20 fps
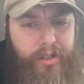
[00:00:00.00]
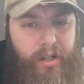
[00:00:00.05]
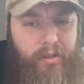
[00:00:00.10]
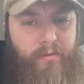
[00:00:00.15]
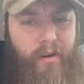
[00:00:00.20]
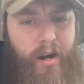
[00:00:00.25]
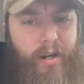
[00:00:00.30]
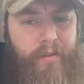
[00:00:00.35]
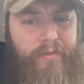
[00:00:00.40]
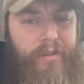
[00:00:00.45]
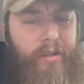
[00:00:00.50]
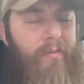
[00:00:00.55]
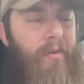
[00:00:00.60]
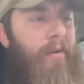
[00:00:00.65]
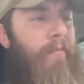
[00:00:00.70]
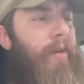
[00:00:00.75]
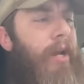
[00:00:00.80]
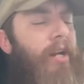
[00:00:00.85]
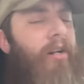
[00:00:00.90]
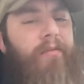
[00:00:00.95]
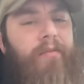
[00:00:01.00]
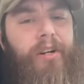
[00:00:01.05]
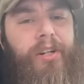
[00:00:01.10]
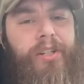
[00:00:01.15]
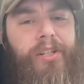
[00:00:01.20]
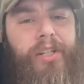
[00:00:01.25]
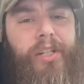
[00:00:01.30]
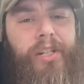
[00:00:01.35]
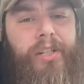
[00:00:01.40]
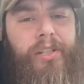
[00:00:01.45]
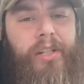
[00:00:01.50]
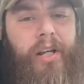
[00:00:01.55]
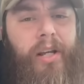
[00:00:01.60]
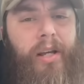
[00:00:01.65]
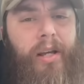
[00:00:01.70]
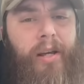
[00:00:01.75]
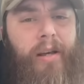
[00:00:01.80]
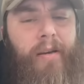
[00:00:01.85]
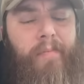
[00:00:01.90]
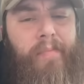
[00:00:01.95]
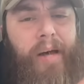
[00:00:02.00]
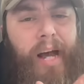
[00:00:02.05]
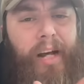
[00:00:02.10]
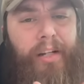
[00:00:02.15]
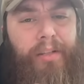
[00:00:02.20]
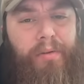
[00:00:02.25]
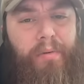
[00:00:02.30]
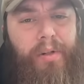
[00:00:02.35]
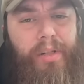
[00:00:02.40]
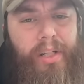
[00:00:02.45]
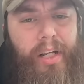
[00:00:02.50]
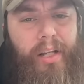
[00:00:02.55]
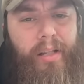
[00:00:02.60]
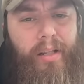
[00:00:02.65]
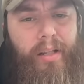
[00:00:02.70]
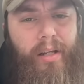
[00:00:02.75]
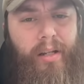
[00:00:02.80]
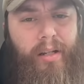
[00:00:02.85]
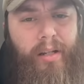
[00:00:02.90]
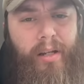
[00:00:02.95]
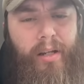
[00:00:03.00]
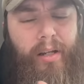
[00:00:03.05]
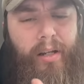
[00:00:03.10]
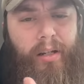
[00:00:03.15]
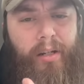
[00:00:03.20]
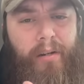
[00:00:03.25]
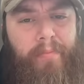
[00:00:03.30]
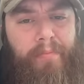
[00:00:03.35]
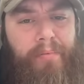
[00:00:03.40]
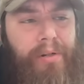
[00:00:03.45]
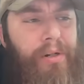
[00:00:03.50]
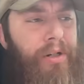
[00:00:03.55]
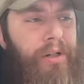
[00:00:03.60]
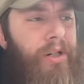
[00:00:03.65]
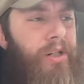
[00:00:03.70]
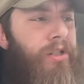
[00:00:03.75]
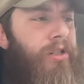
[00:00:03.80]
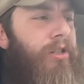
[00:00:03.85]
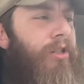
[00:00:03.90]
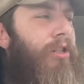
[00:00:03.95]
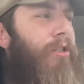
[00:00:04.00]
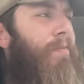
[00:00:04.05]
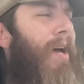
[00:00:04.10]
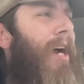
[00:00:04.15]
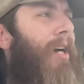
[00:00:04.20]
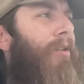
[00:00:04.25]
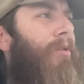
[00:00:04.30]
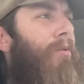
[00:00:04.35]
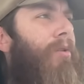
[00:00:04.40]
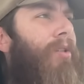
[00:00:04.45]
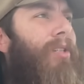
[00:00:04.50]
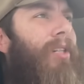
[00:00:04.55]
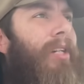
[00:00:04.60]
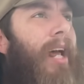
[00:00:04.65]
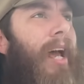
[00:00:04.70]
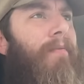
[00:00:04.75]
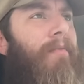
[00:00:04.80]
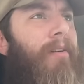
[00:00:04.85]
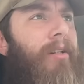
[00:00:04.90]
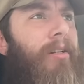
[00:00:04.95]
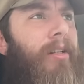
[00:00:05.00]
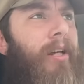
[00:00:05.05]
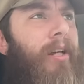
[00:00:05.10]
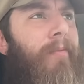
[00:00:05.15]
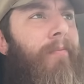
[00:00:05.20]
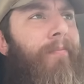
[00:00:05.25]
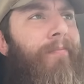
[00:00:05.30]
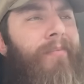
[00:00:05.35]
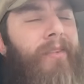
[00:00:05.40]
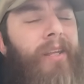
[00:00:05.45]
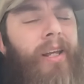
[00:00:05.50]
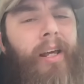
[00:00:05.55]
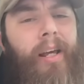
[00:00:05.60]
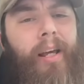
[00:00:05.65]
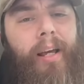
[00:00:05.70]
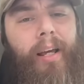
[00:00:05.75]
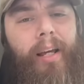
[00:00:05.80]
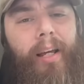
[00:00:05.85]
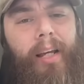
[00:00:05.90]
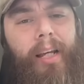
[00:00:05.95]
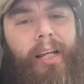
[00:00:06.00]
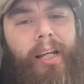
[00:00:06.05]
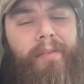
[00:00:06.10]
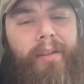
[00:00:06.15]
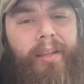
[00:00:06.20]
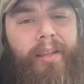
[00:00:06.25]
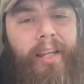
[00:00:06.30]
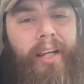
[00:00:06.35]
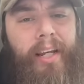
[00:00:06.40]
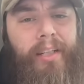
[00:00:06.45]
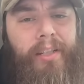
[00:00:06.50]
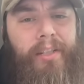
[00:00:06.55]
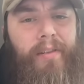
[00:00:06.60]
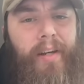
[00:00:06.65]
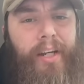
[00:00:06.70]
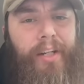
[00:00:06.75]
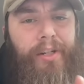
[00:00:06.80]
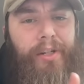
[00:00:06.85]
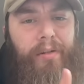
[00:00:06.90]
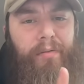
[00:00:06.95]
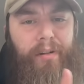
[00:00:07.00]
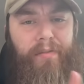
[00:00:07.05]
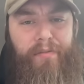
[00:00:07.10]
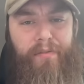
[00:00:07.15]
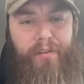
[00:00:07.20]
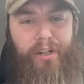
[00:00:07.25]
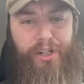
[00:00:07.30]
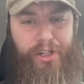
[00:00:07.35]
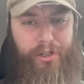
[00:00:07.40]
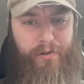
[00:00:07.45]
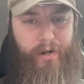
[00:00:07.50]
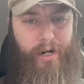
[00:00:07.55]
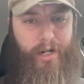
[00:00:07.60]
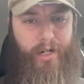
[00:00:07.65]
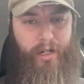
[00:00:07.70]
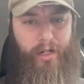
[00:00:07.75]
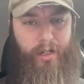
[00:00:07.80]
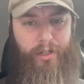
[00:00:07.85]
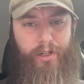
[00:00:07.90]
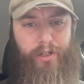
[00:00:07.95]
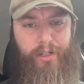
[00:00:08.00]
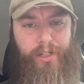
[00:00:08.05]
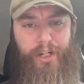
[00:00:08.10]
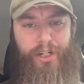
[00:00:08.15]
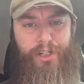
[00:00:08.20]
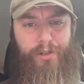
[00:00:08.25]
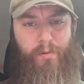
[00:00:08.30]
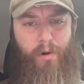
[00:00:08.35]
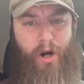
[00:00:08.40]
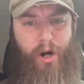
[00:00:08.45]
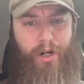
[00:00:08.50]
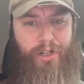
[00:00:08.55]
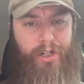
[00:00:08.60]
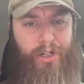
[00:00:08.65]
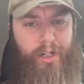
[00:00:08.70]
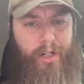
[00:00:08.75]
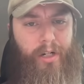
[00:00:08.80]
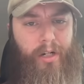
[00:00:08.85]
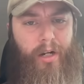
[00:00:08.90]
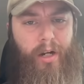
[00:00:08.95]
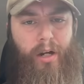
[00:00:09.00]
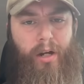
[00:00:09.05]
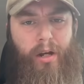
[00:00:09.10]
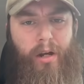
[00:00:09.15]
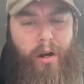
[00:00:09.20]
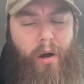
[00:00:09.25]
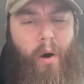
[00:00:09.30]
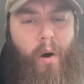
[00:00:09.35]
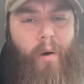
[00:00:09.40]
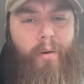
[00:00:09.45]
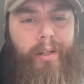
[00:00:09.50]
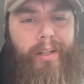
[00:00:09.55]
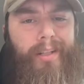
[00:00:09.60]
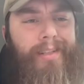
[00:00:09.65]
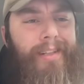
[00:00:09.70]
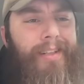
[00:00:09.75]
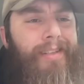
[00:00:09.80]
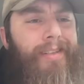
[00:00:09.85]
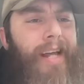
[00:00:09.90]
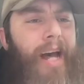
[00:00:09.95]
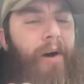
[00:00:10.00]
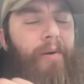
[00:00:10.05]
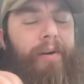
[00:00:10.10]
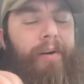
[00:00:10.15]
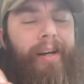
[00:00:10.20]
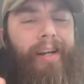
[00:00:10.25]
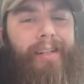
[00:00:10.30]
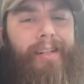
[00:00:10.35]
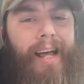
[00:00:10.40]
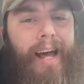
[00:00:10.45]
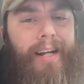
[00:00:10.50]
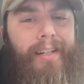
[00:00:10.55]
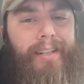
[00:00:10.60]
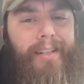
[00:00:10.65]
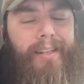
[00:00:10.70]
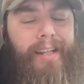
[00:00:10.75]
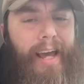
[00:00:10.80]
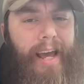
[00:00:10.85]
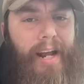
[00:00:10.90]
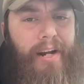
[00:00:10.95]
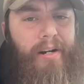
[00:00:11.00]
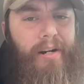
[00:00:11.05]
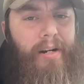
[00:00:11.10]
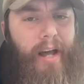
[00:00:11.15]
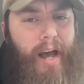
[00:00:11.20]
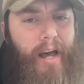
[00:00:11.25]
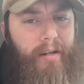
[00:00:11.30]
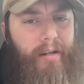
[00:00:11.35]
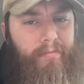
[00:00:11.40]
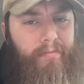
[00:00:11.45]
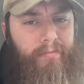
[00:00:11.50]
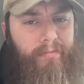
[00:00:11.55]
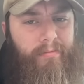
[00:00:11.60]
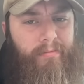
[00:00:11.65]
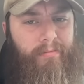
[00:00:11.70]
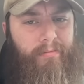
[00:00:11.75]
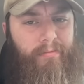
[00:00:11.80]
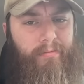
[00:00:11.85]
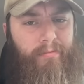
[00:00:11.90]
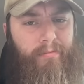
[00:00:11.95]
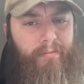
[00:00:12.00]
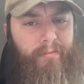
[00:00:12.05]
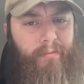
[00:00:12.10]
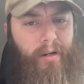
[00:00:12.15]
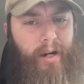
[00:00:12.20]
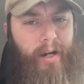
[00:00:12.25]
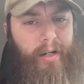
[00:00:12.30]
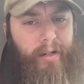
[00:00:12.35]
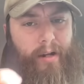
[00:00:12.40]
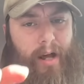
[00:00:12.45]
A lot of them are made overseas. Backdoors in the computers. There's backdoors in everything. Even things like your refrigerator, your dishwasher, all these things now connect to the internet, right?